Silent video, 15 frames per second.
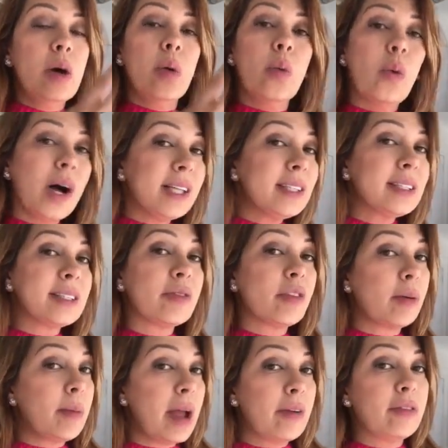once
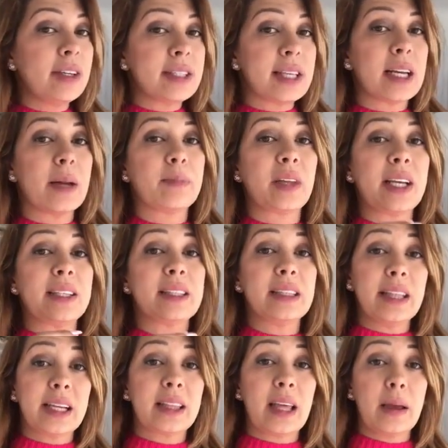from every setup, they
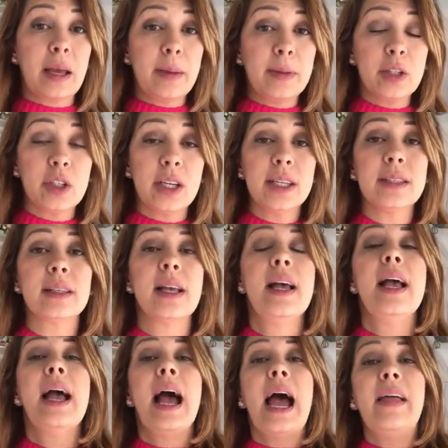select their images,
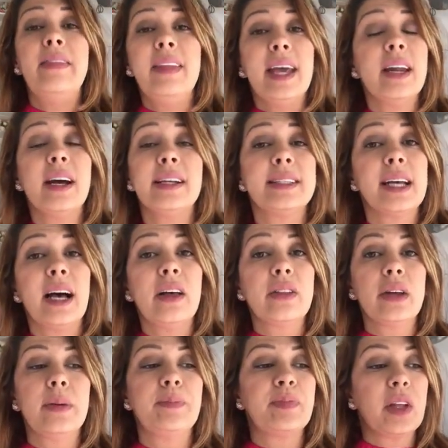and then I tell
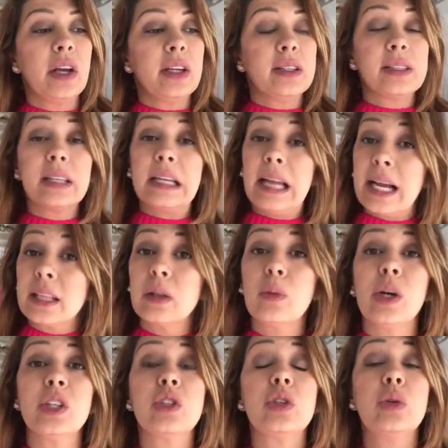them, select the
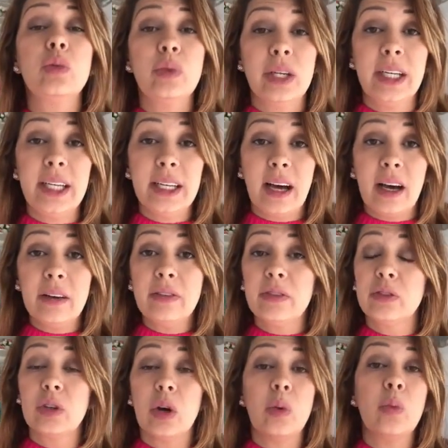ones you really love.
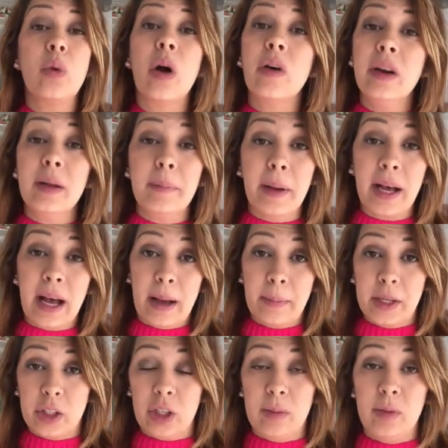Don't worry about how
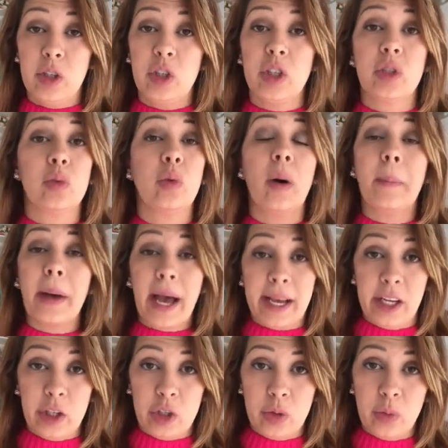much images or what
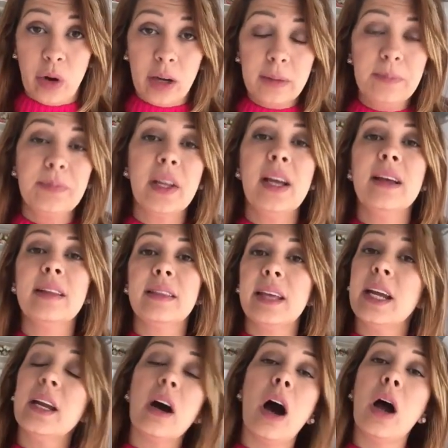package you want.
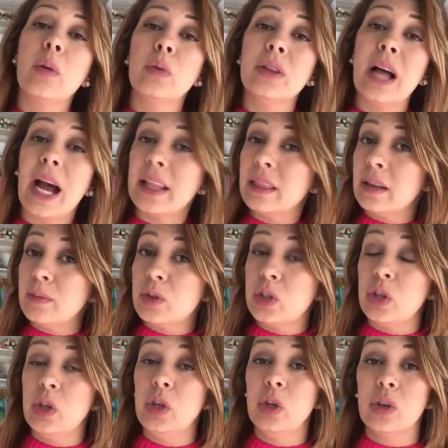Then I will add them
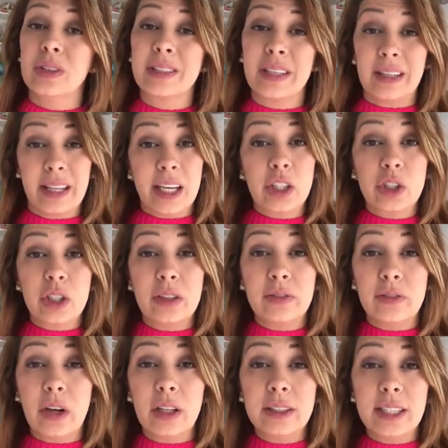to your selection
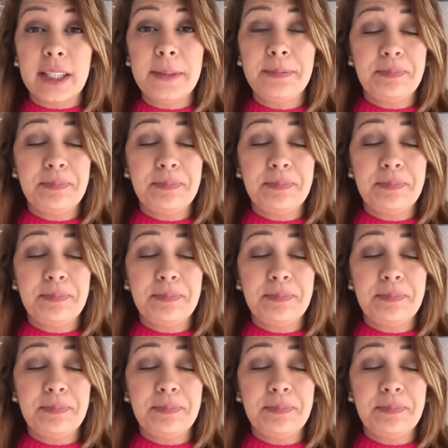folder.